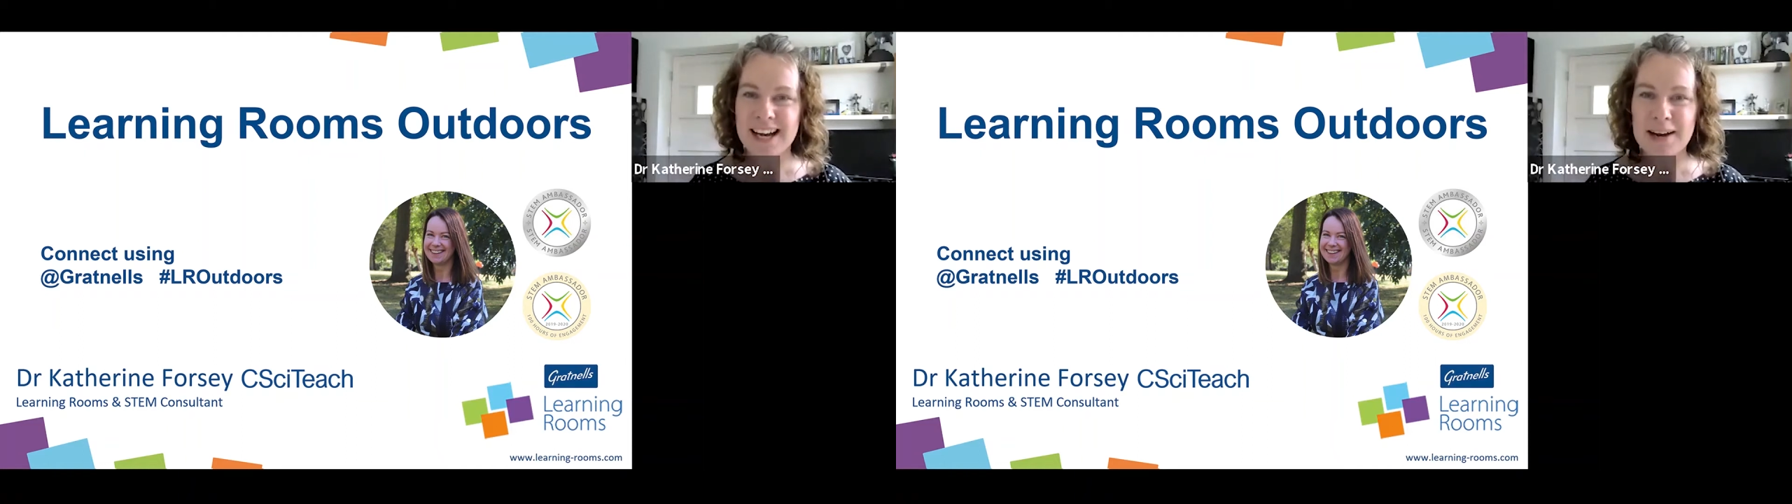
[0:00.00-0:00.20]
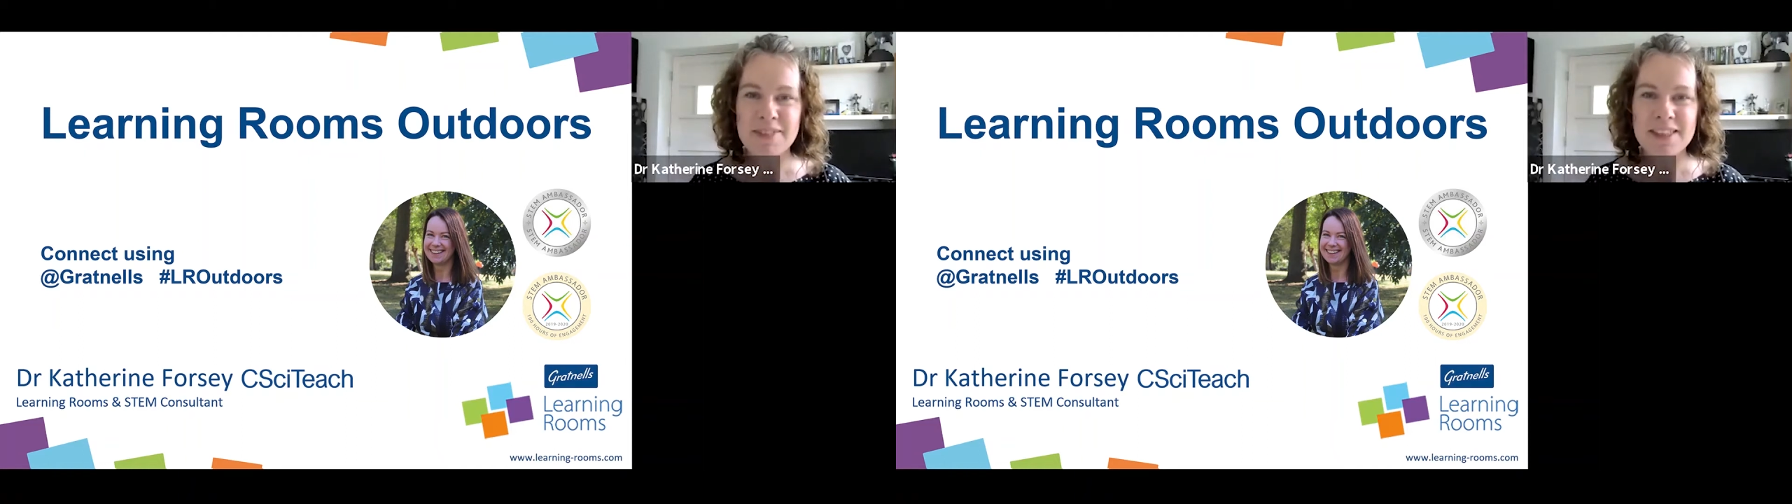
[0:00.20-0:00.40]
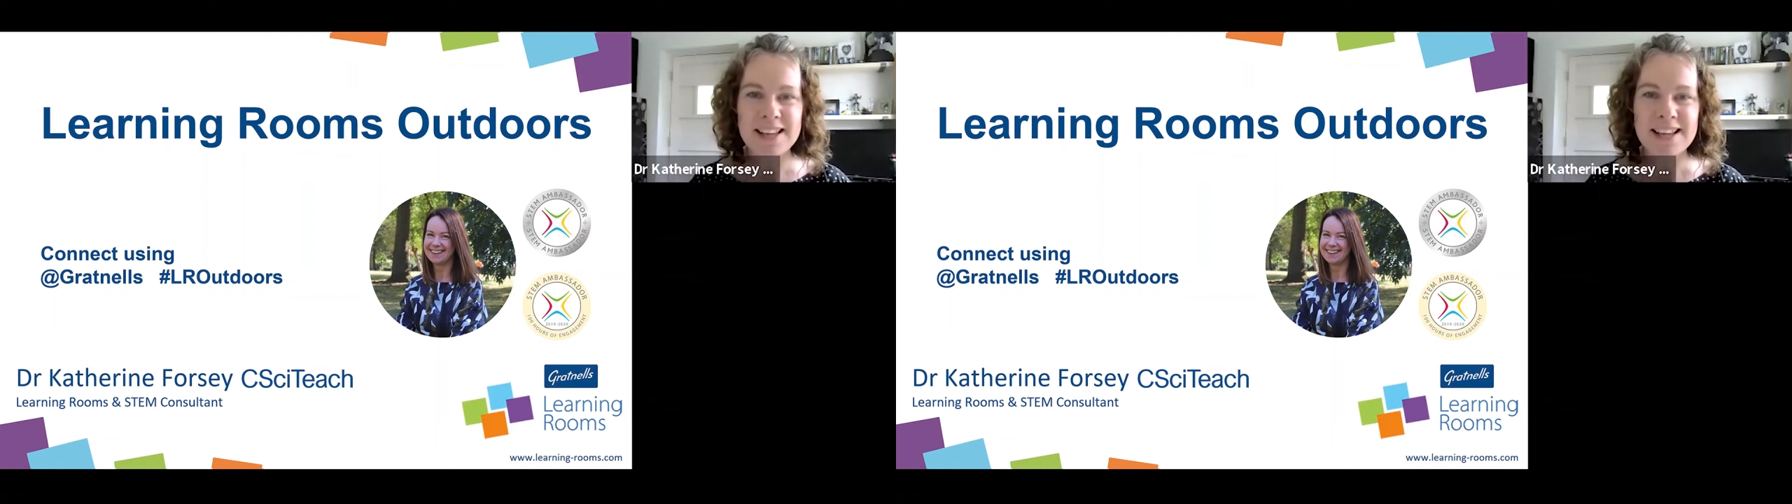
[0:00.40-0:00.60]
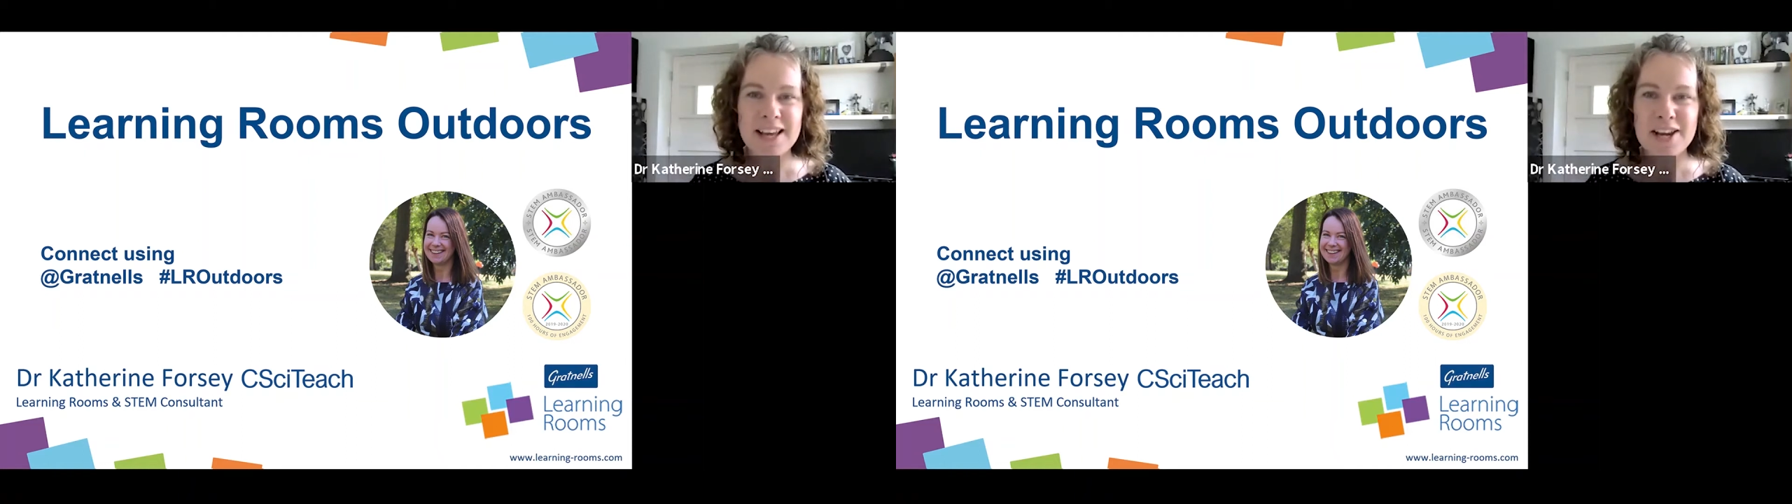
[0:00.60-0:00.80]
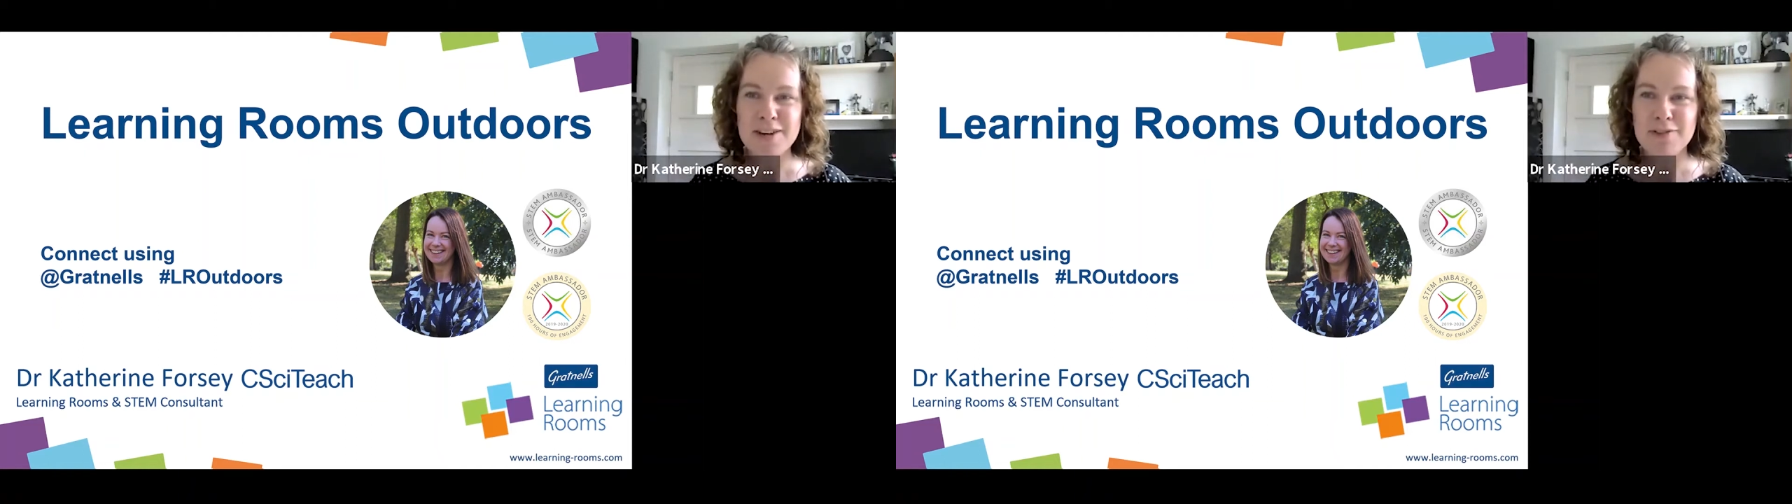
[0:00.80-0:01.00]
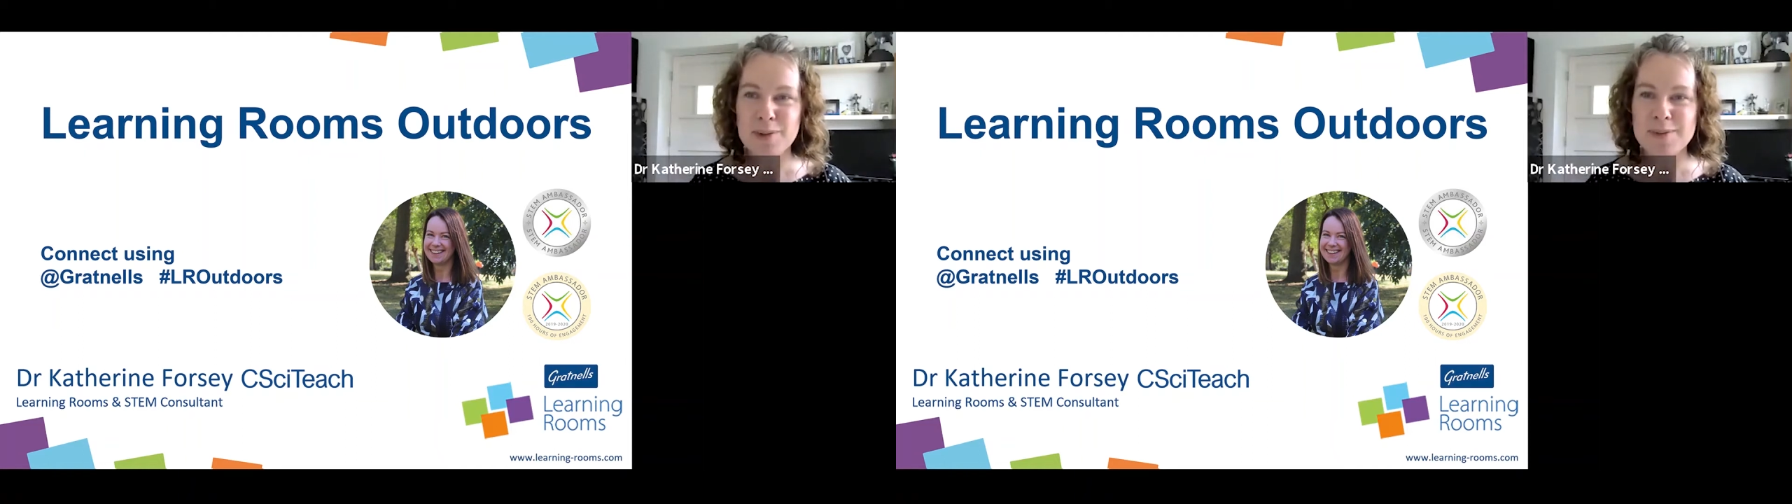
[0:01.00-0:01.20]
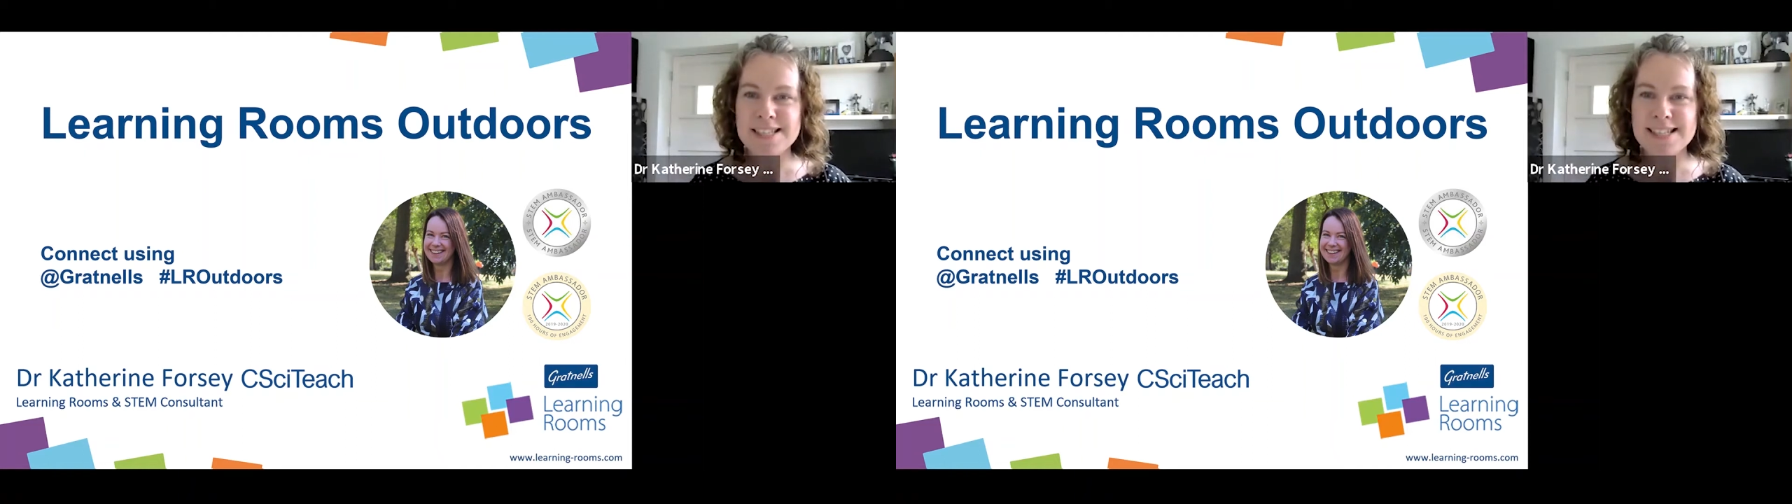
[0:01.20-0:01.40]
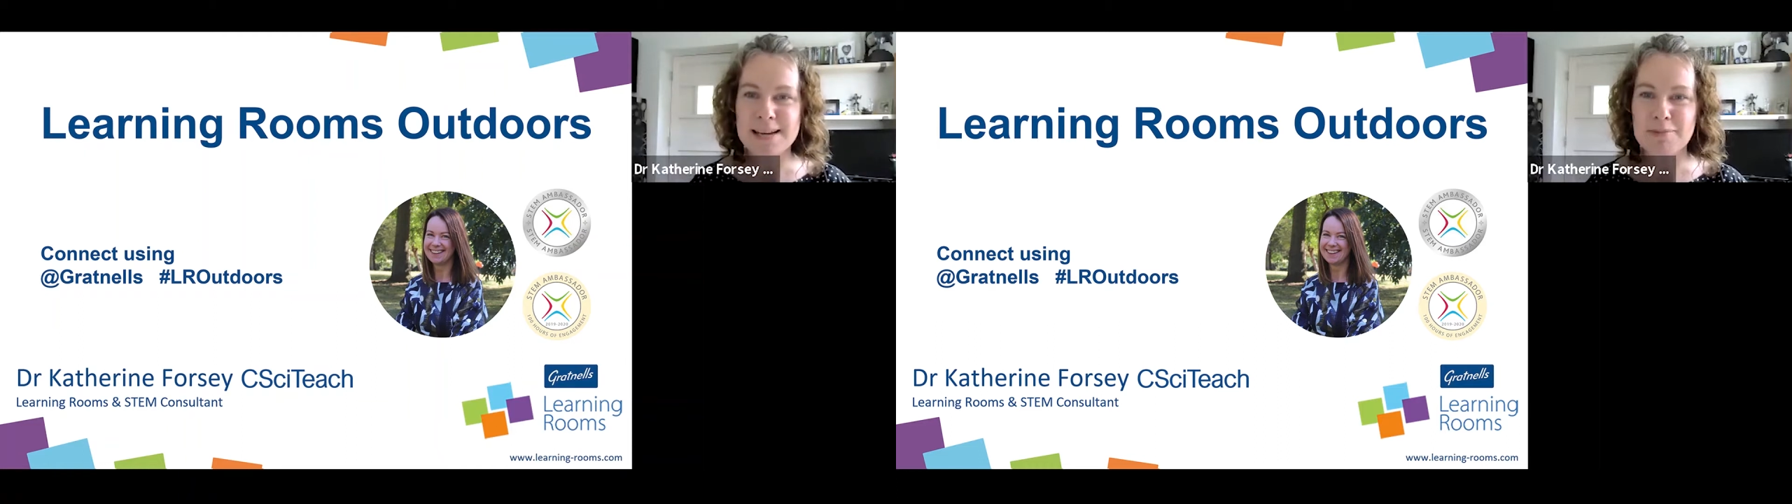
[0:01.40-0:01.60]
I'm the Learning Rooms
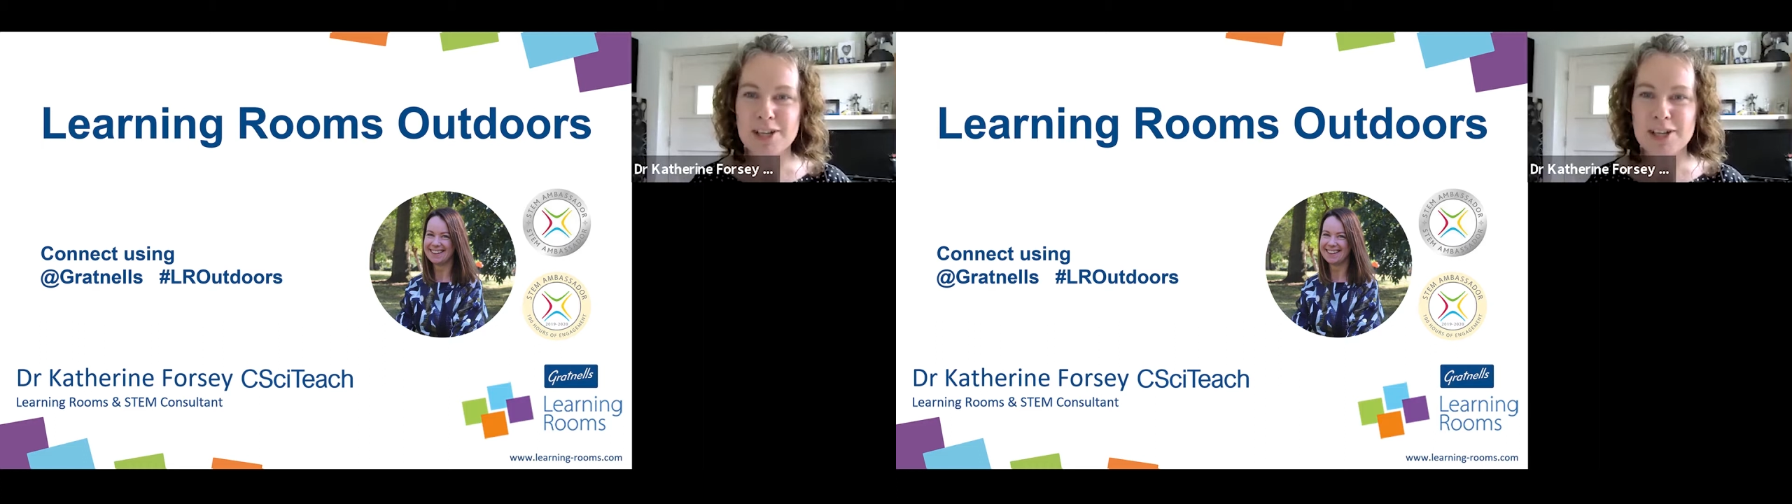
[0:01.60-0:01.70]
and STEM